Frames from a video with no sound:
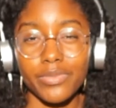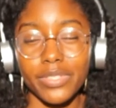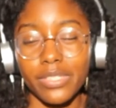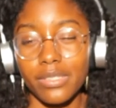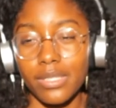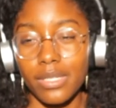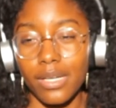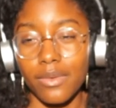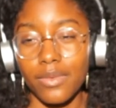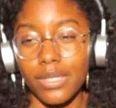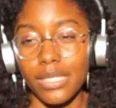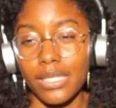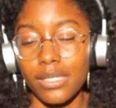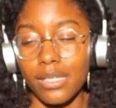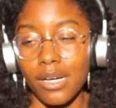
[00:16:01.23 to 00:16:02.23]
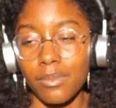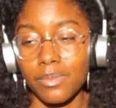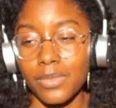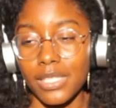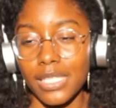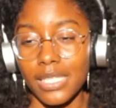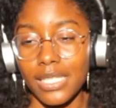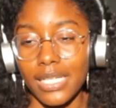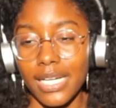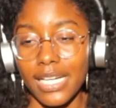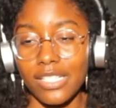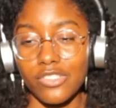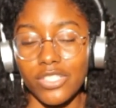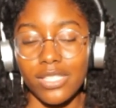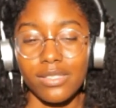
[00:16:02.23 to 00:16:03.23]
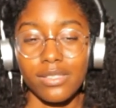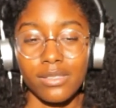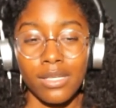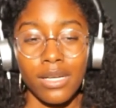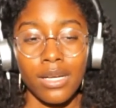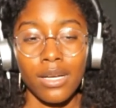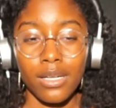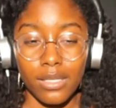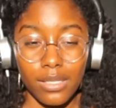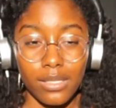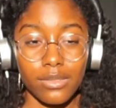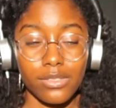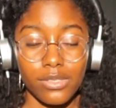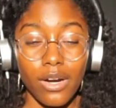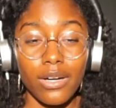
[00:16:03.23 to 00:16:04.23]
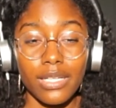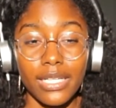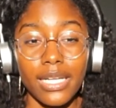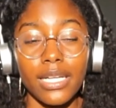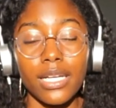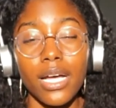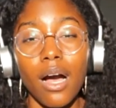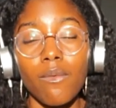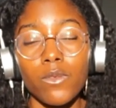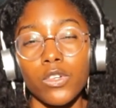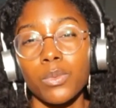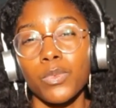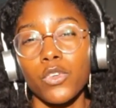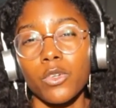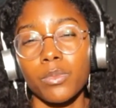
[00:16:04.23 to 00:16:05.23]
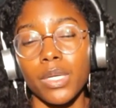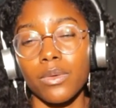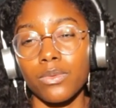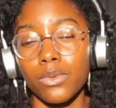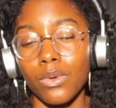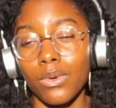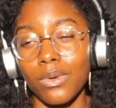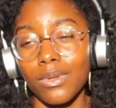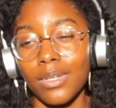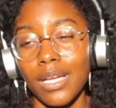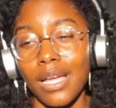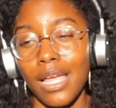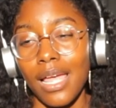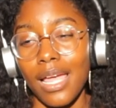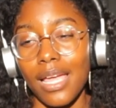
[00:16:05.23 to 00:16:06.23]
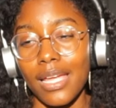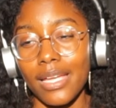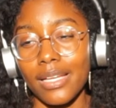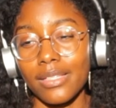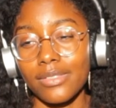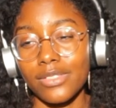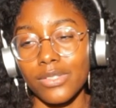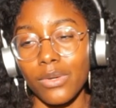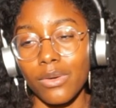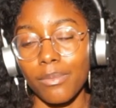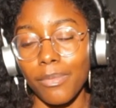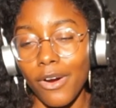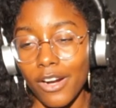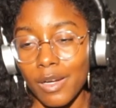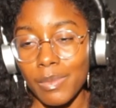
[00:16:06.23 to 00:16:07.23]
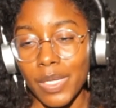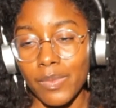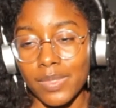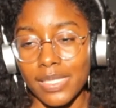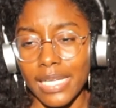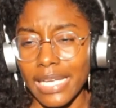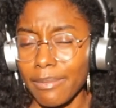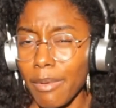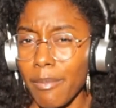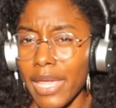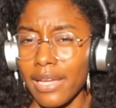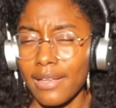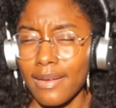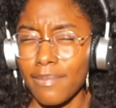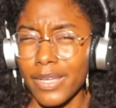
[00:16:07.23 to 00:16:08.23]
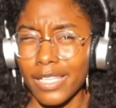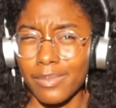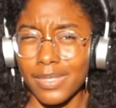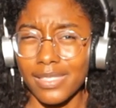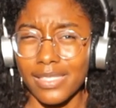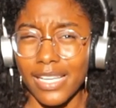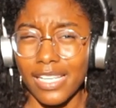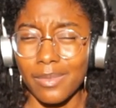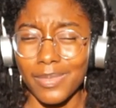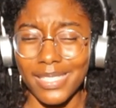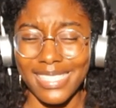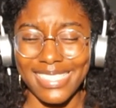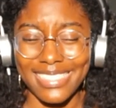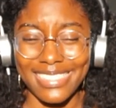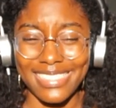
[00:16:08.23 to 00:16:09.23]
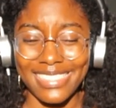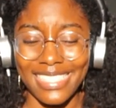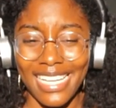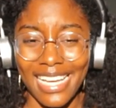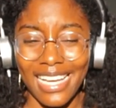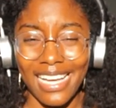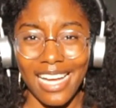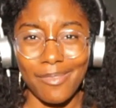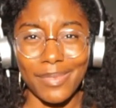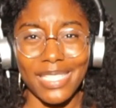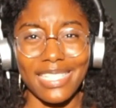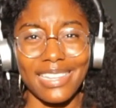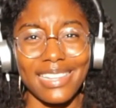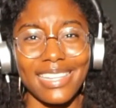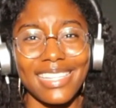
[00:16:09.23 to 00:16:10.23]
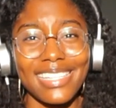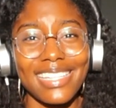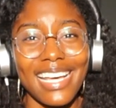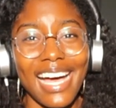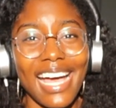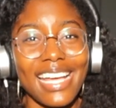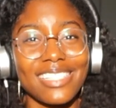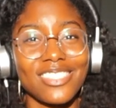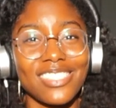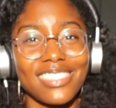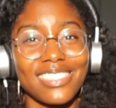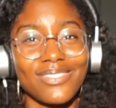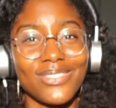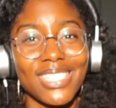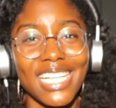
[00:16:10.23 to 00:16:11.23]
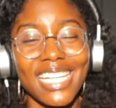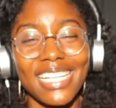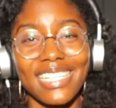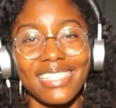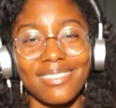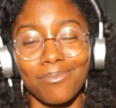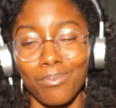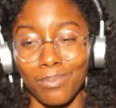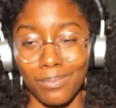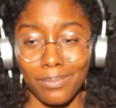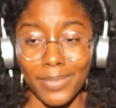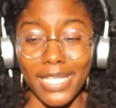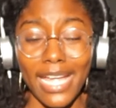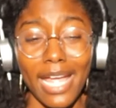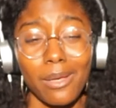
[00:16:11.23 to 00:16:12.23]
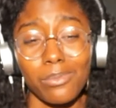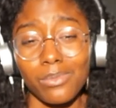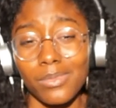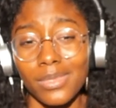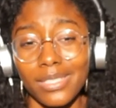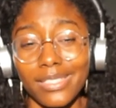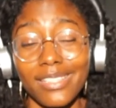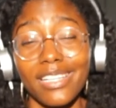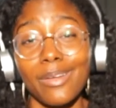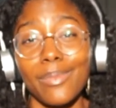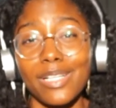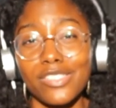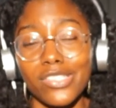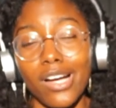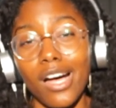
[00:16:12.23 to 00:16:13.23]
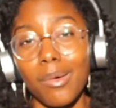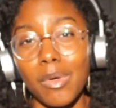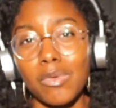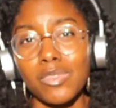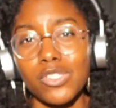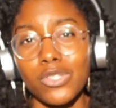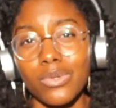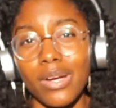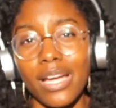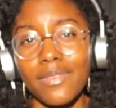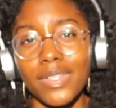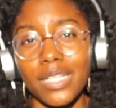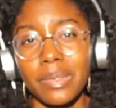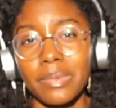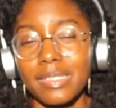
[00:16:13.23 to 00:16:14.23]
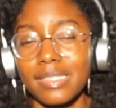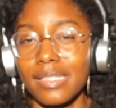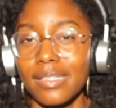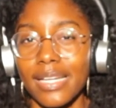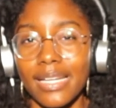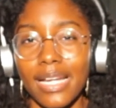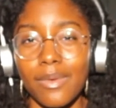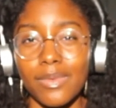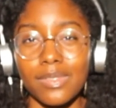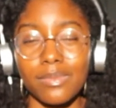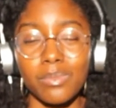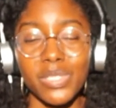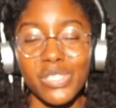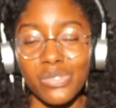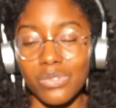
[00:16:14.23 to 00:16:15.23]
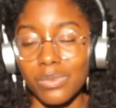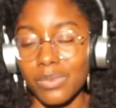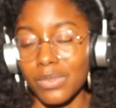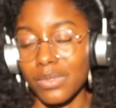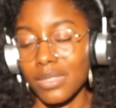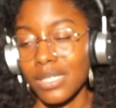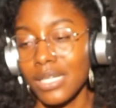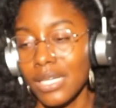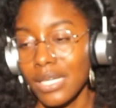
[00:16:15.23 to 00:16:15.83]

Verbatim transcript: of the of the company, and I had just started getting comfortable in my role. And so part of me was like, am I making a big mistake? Because I mean, th I just really became good at my job. I was thriving. It wasn't like I was miserable